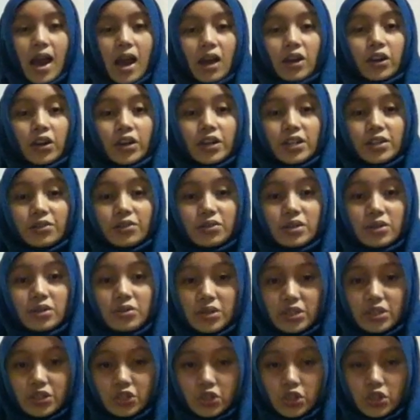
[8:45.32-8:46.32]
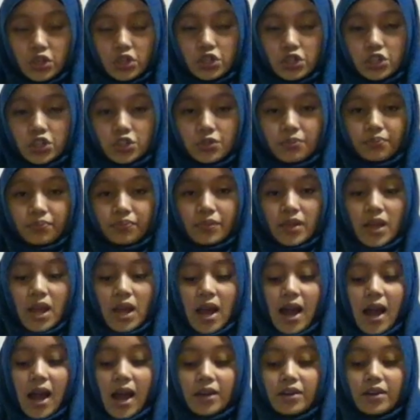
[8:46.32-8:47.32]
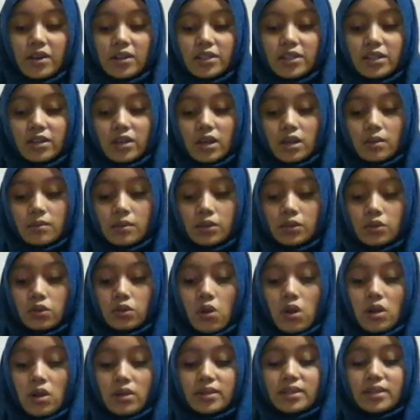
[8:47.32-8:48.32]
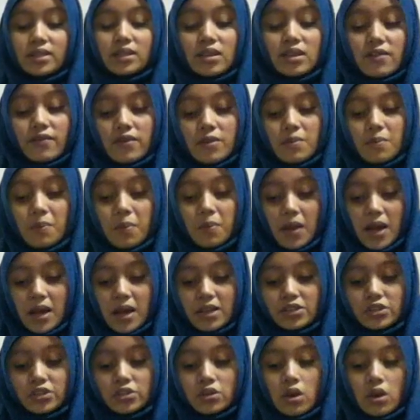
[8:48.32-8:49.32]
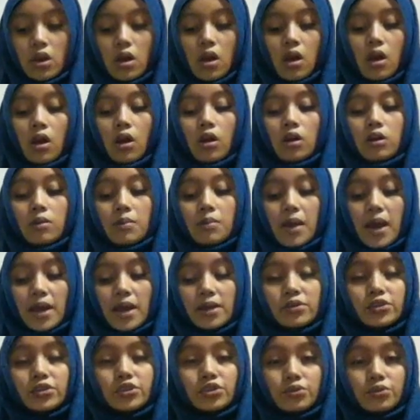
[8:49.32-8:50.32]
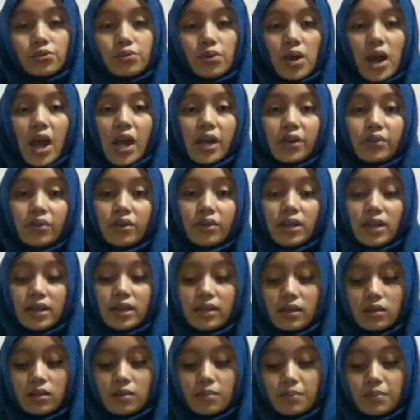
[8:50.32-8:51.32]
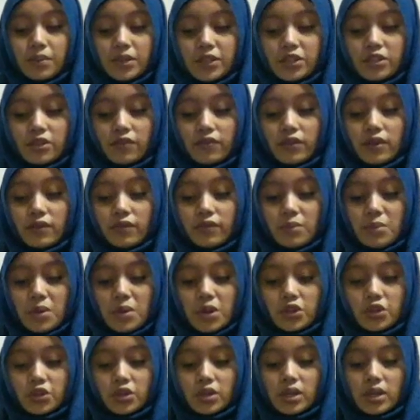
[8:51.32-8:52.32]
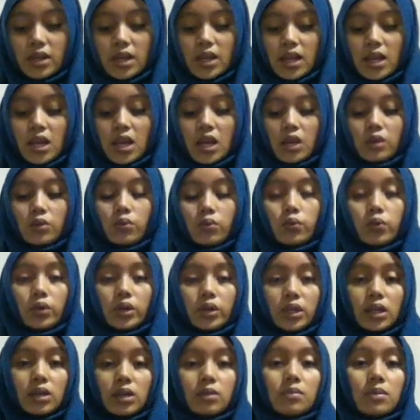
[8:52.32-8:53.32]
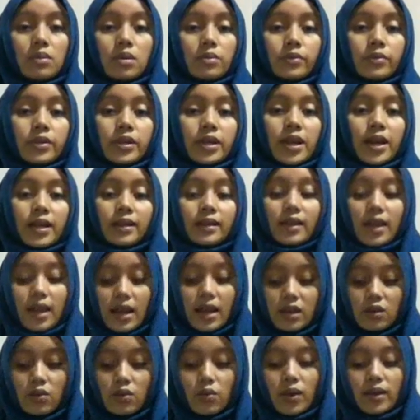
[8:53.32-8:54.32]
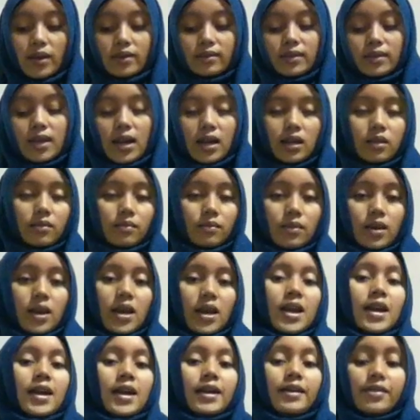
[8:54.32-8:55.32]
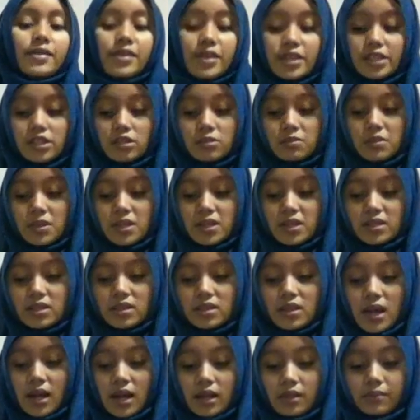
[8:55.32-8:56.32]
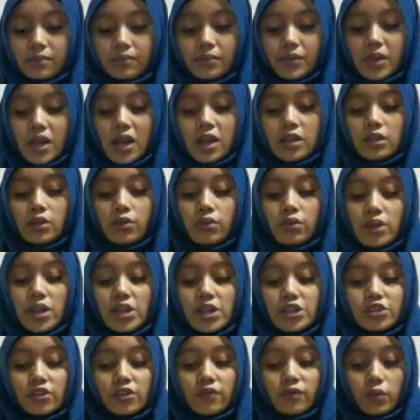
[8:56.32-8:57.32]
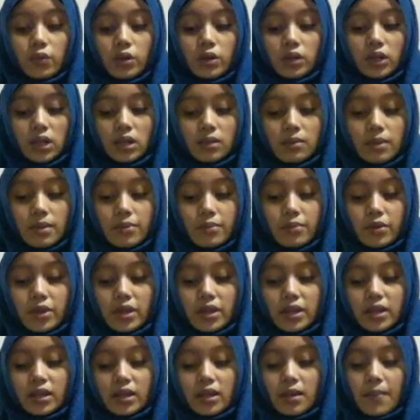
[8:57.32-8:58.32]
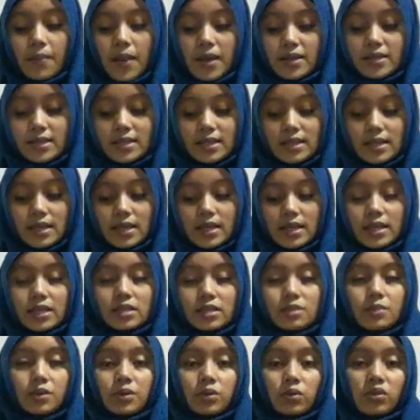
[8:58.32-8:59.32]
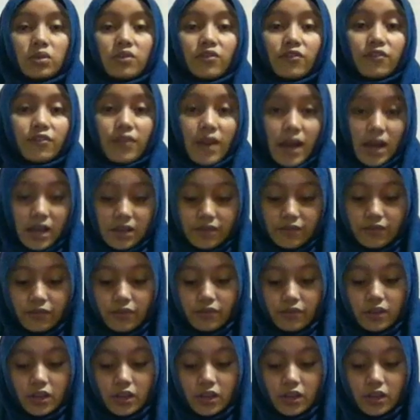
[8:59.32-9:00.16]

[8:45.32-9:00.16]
According to the research, adults are able to hold 7 plus or minus 2 unrelated bits of information in a working memory at any one time. This means that the range of working memory capacity is between 5